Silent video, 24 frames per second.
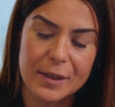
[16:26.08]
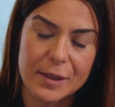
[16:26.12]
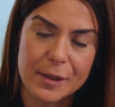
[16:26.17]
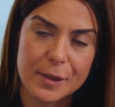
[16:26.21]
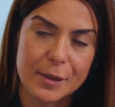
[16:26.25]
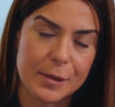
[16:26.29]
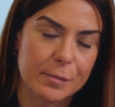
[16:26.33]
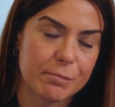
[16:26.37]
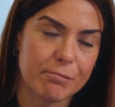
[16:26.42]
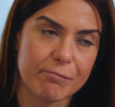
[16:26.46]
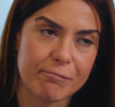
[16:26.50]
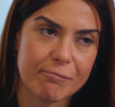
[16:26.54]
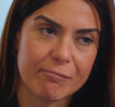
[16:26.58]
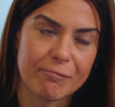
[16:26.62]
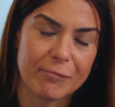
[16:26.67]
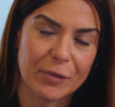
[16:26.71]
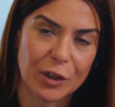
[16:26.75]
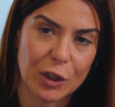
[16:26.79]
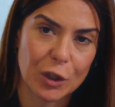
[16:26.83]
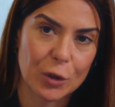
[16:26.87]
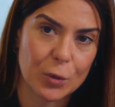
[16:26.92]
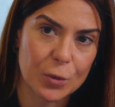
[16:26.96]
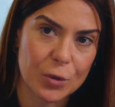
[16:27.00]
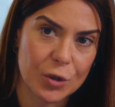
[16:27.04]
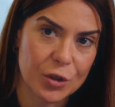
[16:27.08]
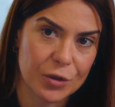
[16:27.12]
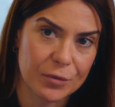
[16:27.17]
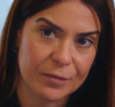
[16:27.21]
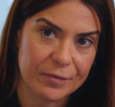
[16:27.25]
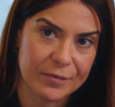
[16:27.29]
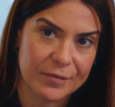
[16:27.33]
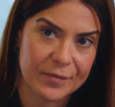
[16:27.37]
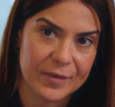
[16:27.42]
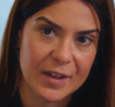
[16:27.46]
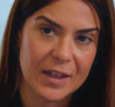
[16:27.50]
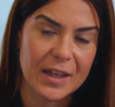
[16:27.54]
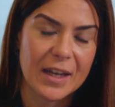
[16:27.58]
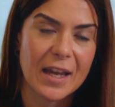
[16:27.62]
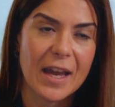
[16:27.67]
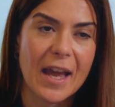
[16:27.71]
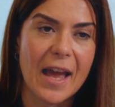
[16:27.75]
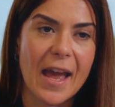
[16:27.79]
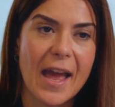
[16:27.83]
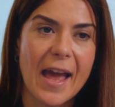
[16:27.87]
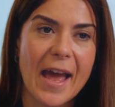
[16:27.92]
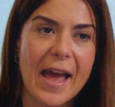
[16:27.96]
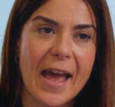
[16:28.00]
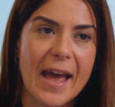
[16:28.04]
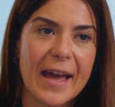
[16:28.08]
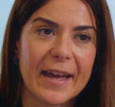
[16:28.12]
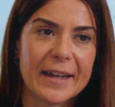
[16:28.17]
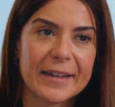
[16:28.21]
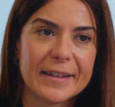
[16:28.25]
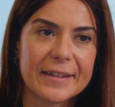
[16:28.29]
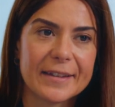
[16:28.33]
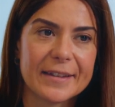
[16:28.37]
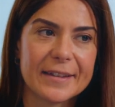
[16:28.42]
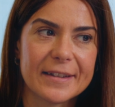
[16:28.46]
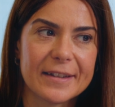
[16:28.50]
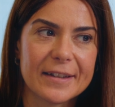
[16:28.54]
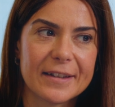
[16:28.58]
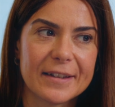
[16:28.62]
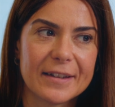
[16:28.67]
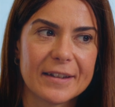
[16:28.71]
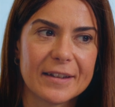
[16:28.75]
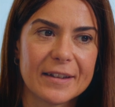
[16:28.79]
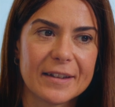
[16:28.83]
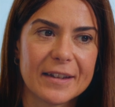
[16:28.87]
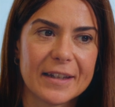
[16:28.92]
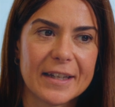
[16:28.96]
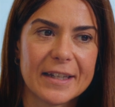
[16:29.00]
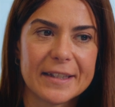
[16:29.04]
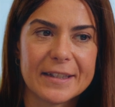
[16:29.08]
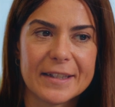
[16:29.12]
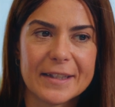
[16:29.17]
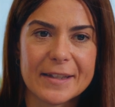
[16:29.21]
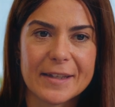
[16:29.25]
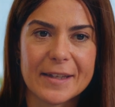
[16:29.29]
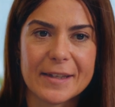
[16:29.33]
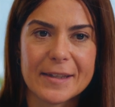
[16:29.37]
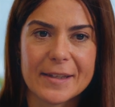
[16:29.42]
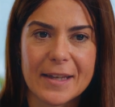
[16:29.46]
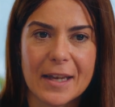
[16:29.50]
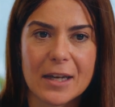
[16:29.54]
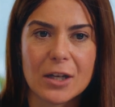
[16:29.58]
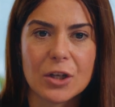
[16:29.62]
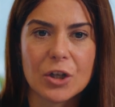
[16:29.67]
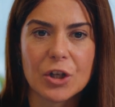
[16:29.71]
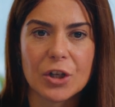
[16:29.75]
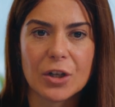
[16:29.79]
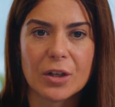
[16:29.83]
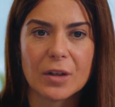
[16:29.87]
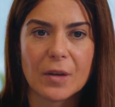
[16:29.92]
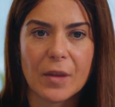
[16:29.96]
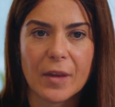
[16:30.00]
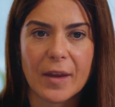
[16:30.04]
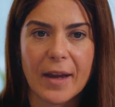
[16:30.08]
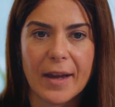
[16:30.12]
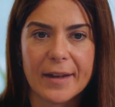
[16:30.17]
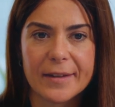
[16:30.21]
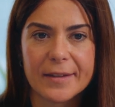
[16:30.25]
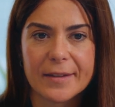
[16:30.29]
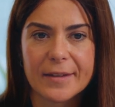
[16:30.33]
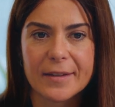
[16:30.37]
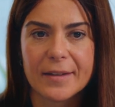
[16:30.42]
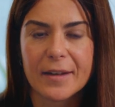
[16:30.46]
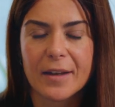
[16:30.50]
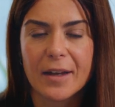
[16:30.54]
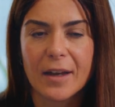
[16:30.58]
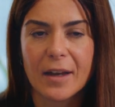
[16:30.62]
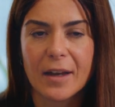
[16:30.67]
is huge, and it is essential that